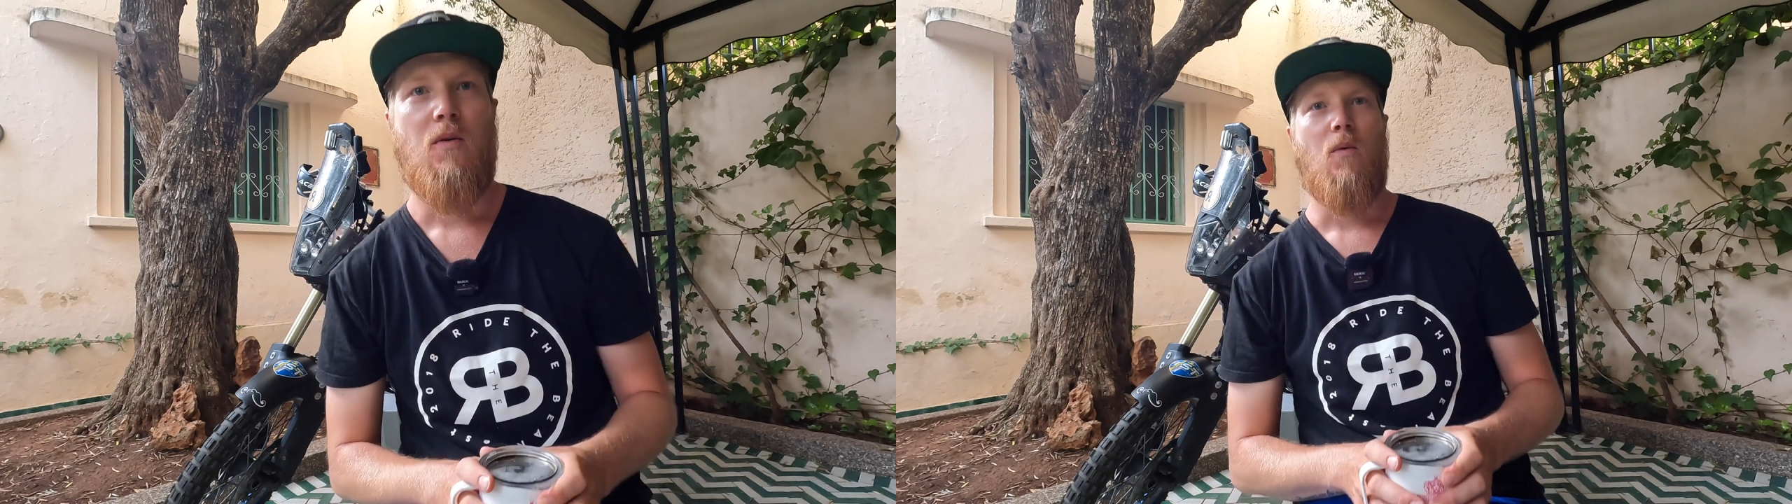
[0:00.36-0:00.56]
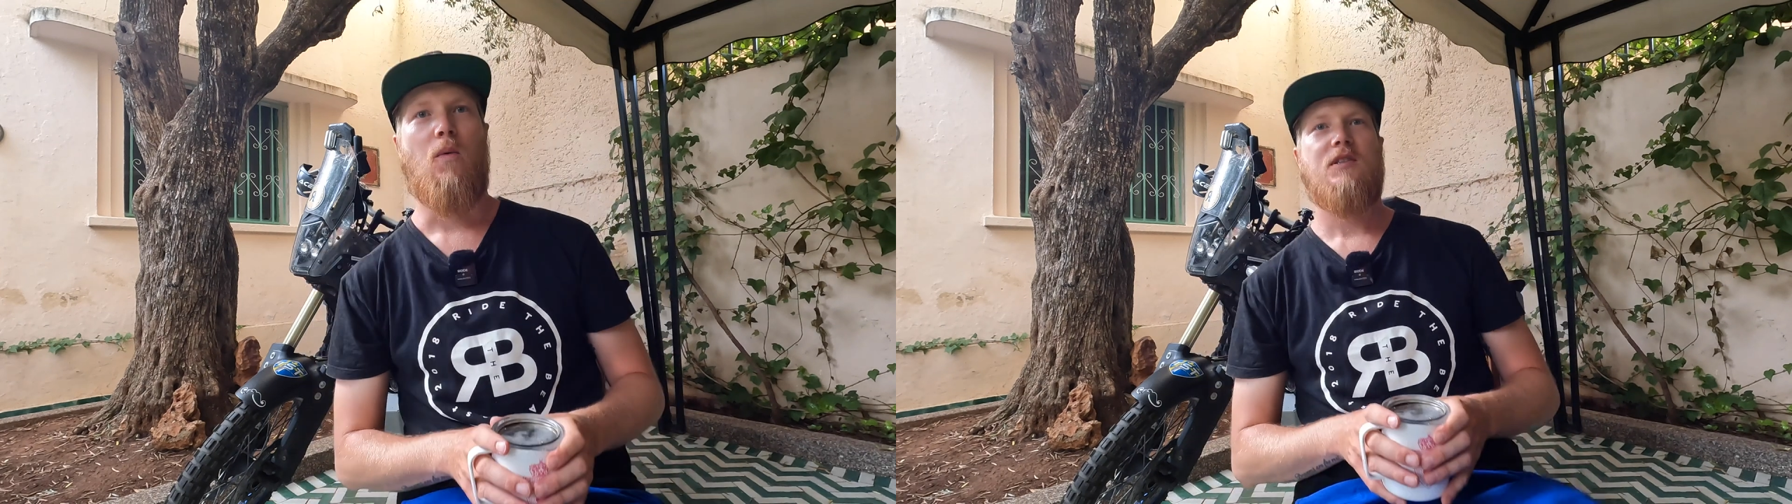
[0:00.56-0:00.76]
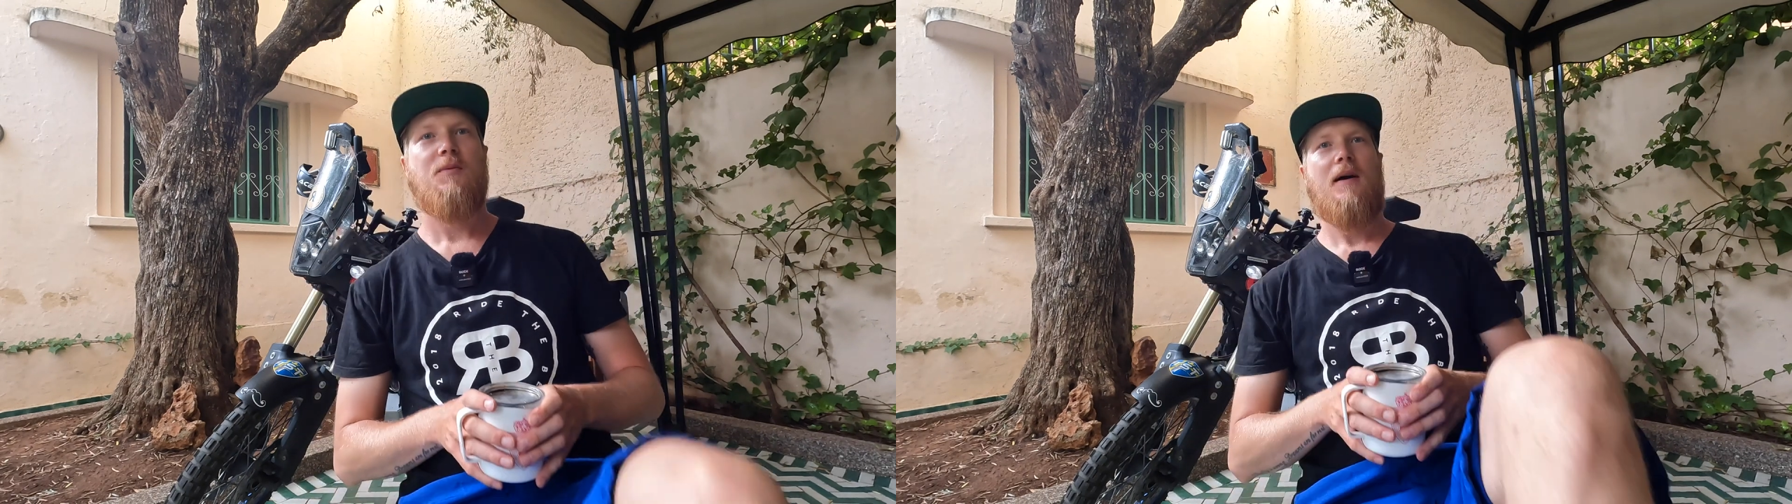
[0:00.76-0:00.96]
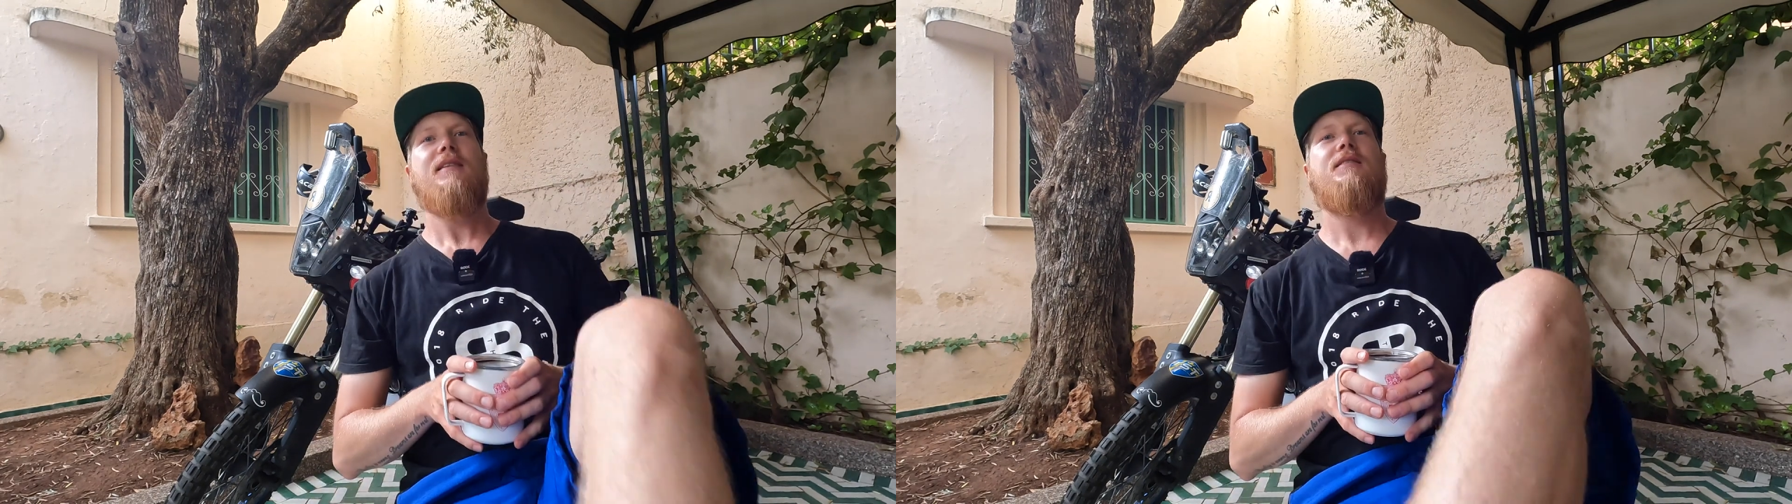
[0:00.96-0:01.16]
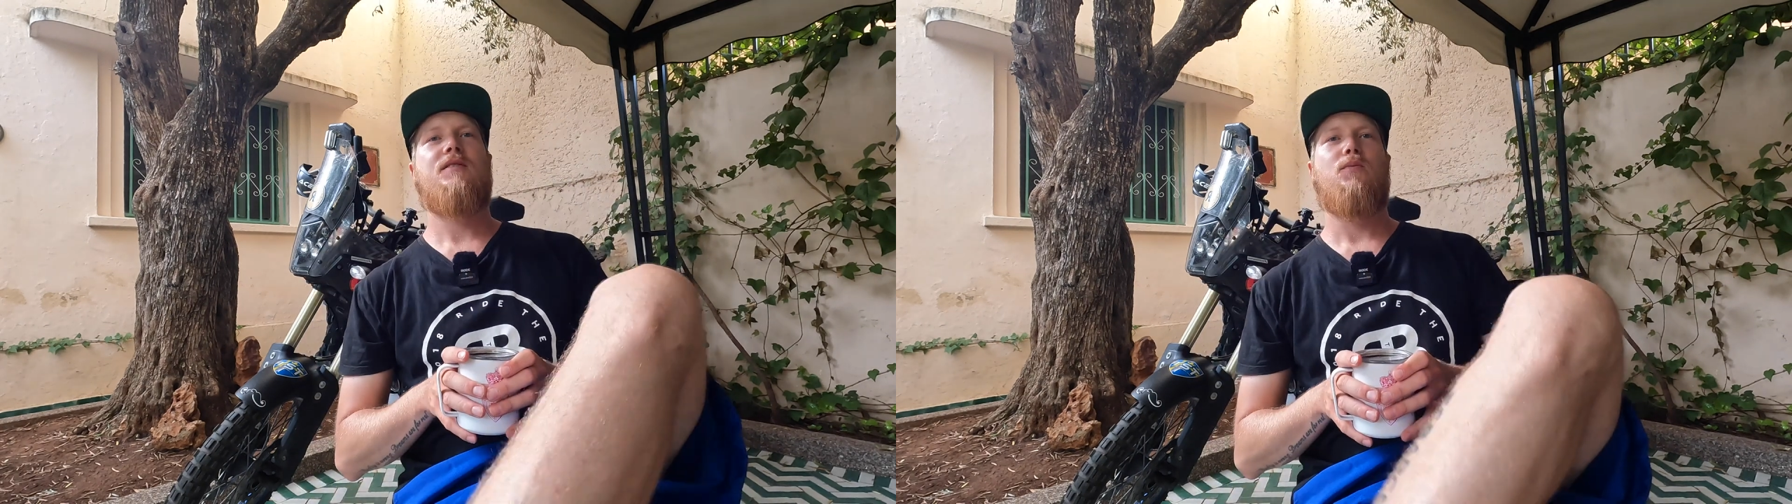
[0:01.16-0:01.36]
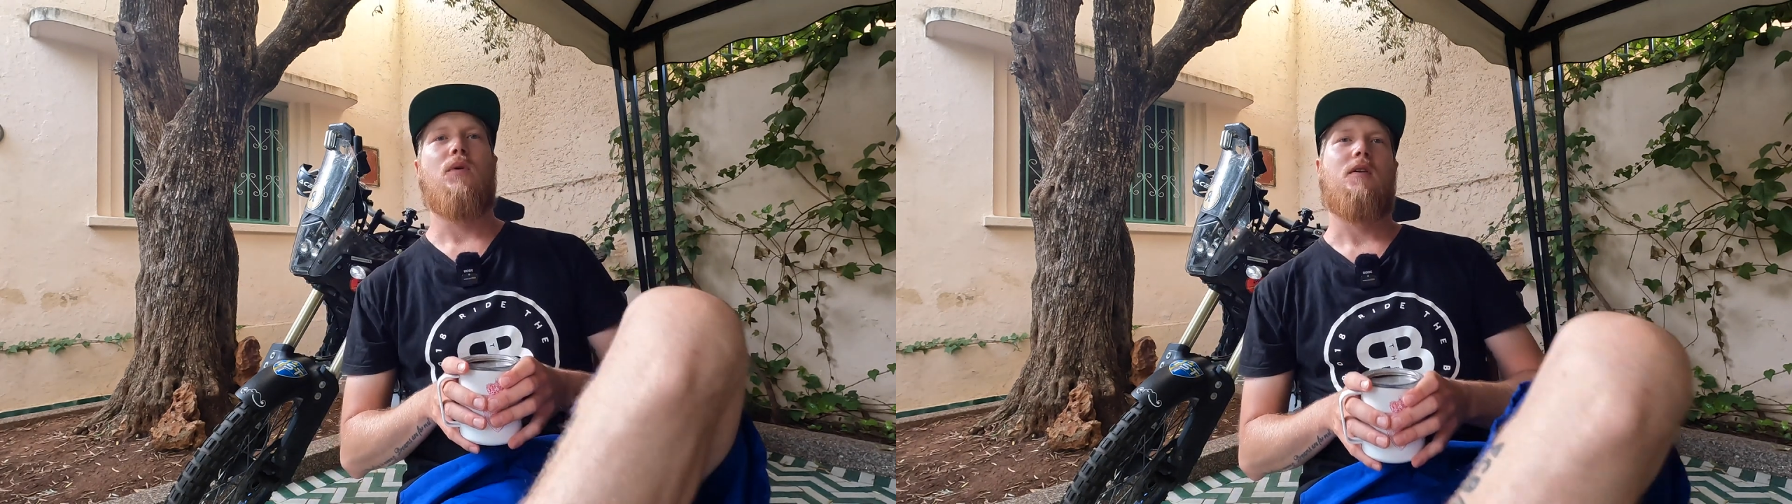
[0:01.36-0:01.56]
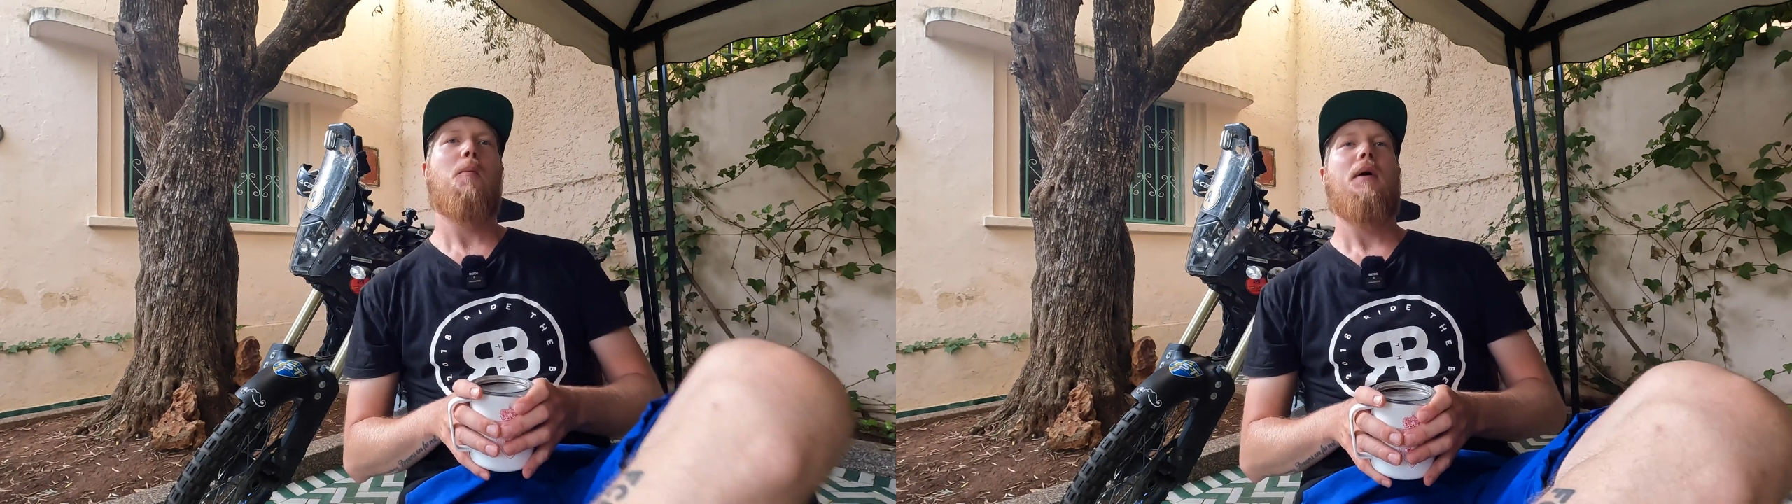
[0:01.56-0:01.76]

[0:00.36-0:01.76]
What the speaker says: What's up, guys? Welcome